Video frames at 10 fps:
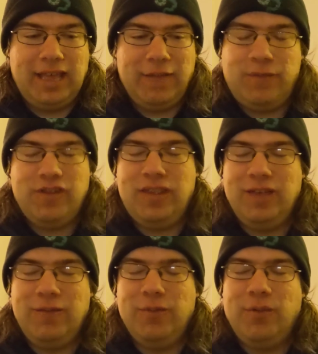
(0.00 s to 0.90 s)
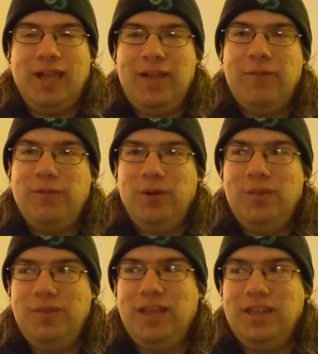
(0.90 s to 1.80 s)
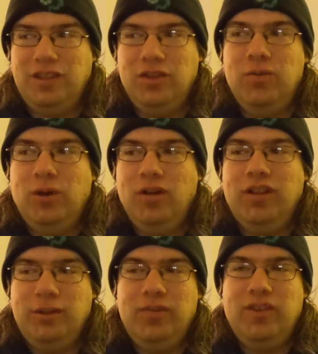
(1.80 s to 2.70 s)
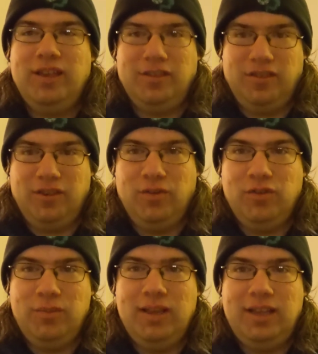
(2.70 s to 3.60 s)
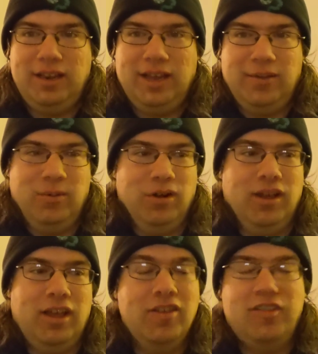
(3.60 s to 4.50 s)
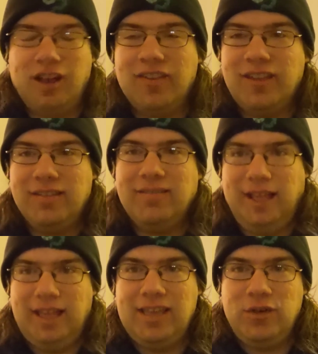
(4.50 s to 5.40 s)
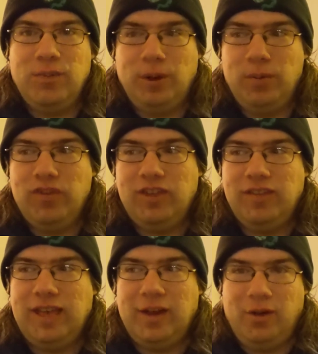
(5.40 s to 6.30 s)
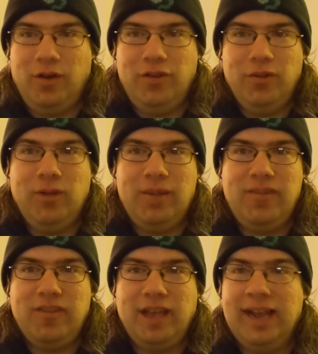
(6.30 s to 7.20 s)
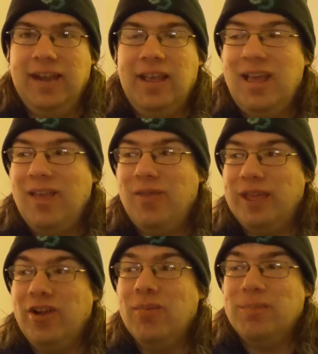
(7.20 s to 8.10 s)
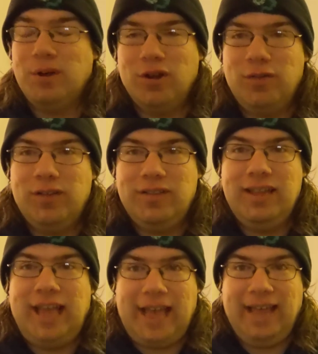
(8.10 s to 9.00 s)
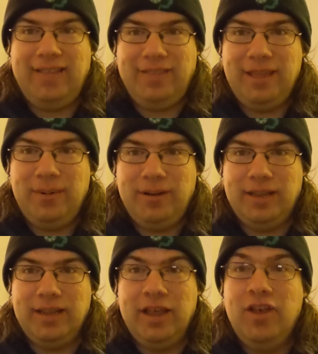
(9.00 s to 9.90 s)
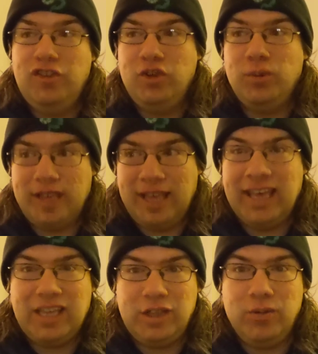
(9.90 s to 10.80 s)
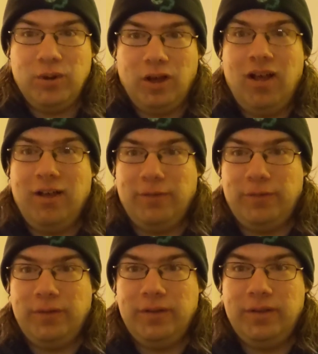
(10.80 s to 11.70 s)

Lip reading: If the platform that you are using as a social media network doesn't like you posting that on their website, they are perfectly at liberty to kick you off.